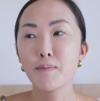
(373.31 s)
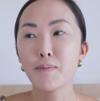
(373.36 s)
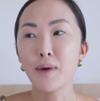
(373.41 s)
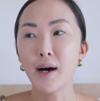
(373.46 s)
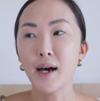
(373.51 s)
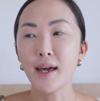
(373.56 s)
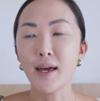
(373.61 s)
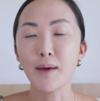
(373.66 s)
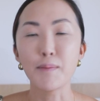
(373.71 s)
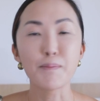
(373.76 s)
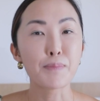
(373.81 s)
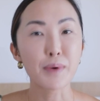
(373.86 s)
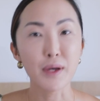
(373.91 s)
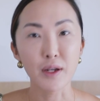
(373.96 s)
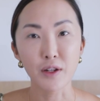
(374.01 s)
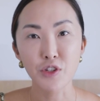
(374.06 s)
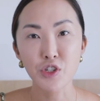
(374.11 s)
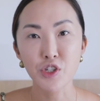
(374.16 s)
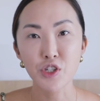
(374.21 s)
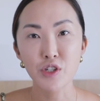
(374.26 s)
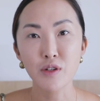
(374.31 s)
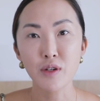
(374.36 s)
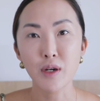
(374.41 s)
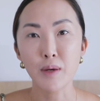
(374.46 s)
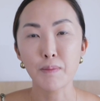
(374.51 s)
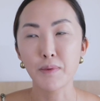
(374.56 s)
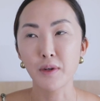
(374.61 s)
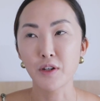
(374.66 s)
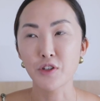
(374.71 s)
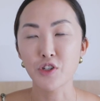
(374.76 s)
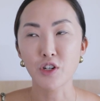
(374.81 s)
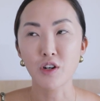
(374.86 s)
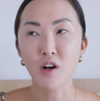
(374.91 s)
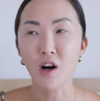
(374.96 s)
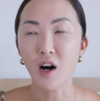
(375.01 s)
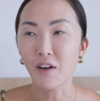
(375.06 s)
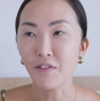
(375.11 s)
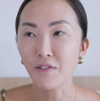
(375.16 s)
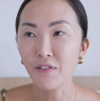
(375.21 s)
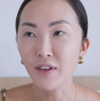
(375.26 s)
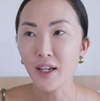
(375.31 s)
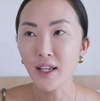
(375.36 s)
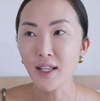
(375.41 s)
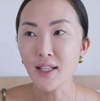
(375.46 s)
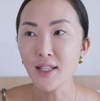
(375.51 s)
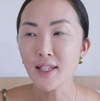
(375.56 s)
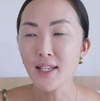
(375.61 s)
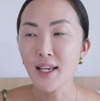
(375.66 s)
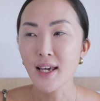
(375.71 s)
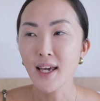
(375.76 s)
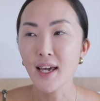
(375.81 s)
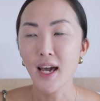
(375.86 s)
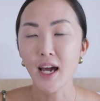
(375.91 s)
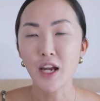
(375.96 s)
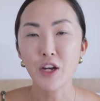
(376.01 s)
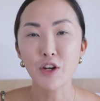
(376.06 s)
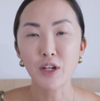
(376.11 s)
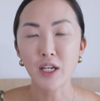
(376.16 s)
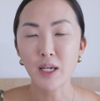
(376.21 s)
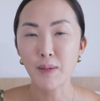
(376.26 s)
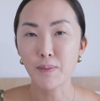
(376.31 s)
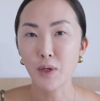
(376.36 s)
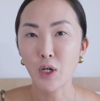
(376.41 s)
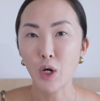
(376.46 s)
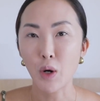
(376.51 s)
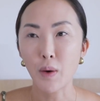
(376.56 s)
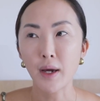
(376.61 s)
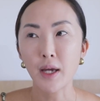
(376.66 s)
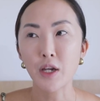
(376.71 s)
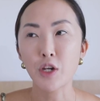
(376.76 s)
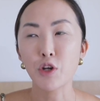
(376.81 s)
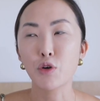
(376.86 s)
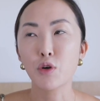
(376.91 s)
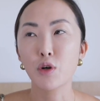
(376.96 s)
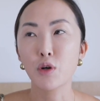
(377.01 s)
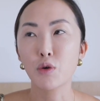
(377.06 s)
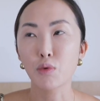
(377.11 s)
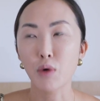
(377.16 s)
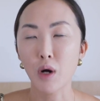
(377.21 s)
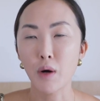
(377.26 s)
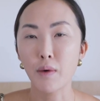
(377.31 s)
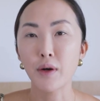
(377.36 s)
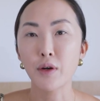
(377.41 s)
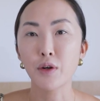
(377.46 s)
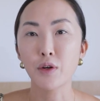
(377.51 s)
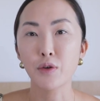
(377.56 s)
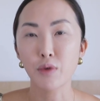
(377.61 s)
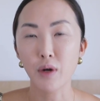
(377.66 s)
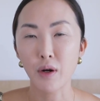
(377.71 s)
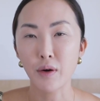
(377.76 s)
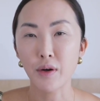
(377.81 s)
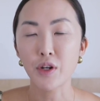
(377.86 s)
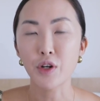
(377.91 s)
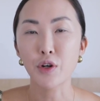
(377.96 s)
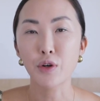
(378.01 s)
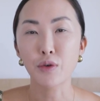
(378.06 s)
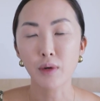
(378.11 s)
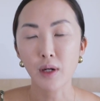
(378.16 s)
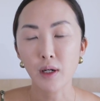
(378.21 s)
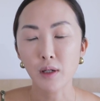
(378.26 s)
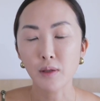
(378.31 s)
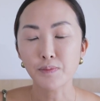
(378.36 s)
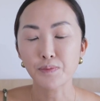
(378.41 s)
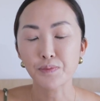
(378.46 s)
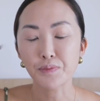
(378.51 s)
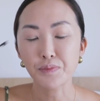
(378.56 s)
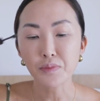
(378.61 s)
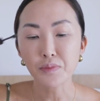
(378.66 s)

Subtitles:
But it builds you, it builds your confidence, and you keep going and you grow and you grow and you grow.